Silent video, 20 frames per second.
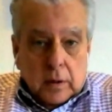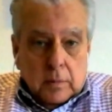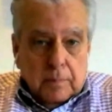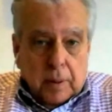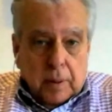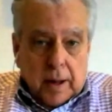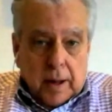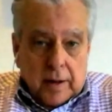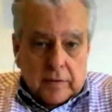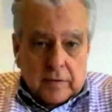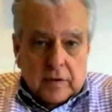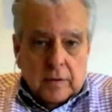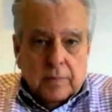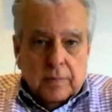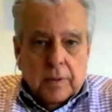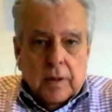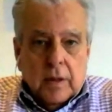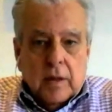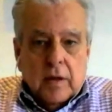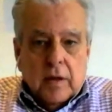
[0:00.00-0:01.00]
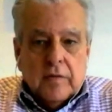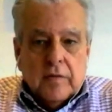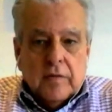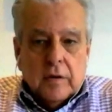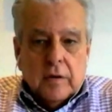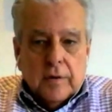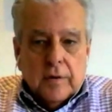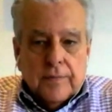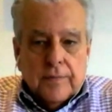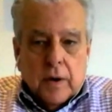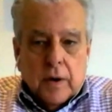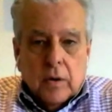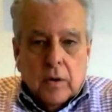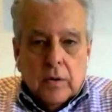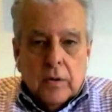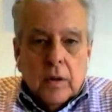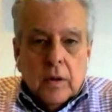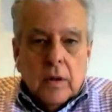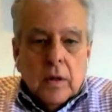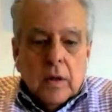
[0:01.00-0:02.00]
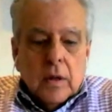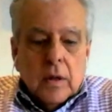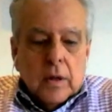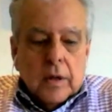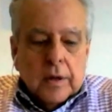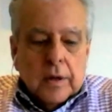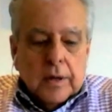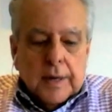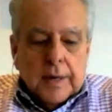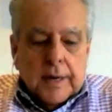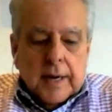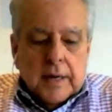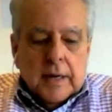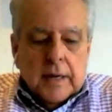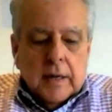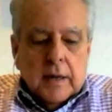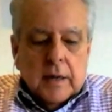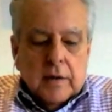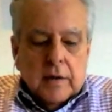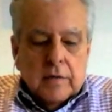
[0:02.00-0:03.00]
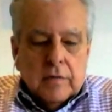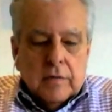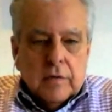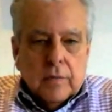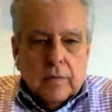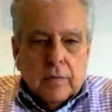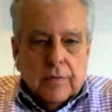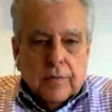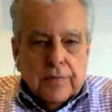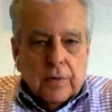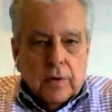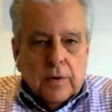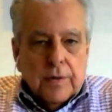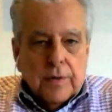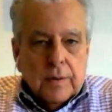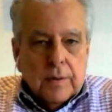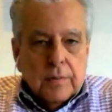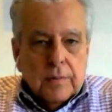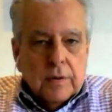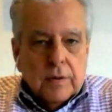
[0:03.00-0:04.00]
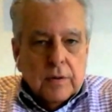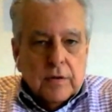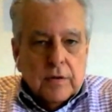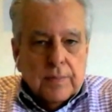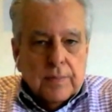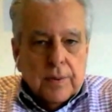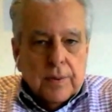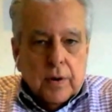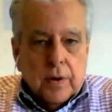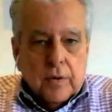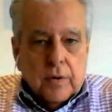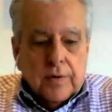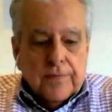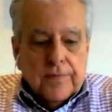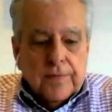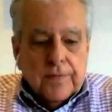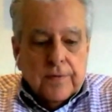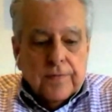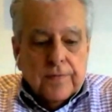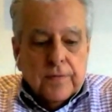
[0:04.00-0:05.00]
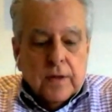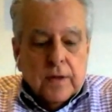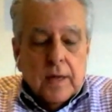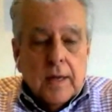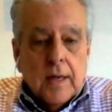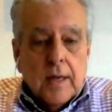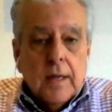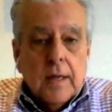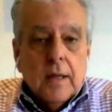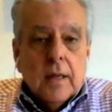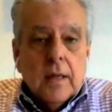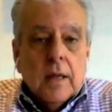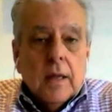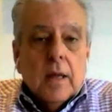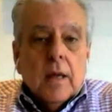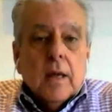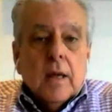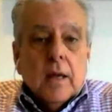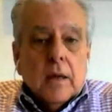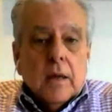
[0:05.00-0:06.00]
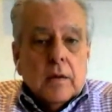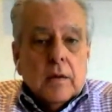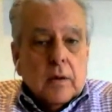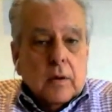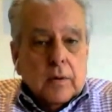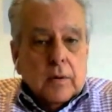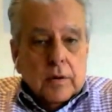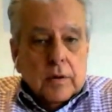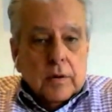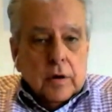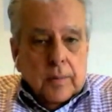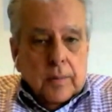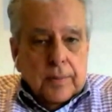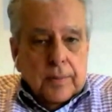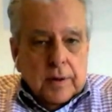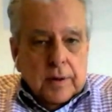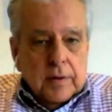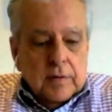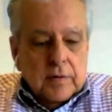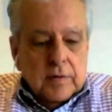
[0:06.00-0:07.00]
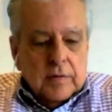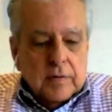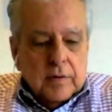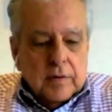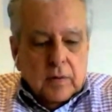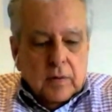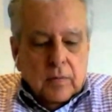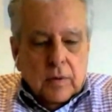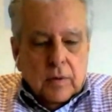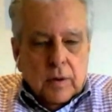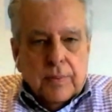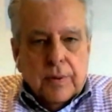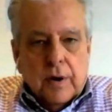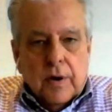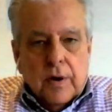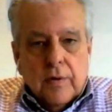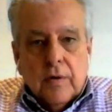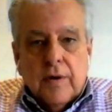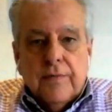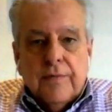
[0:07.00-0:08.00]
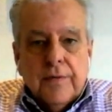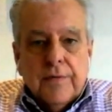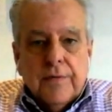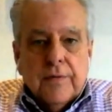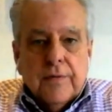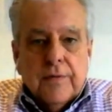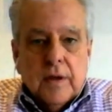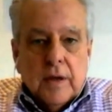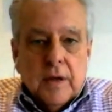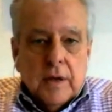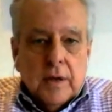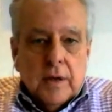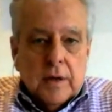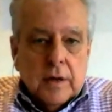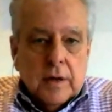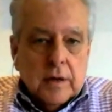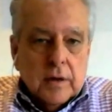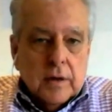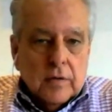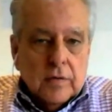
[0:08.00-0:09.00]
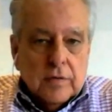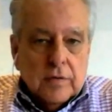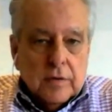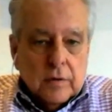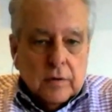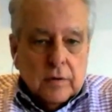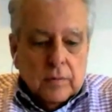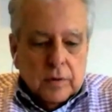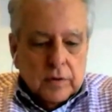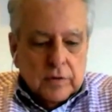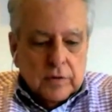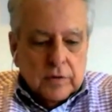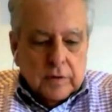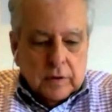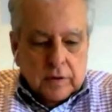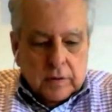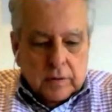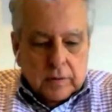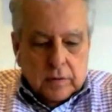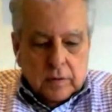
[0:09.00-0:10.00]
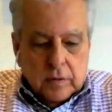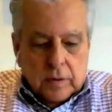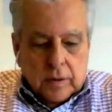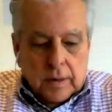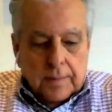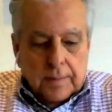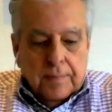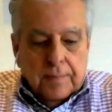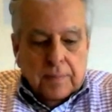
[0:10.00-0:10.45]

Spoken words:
possibly is in default, a good idea is to refer them to this paragraph 15. Don't interpret it, just say read paragraph 15 and go see a real estate attorney.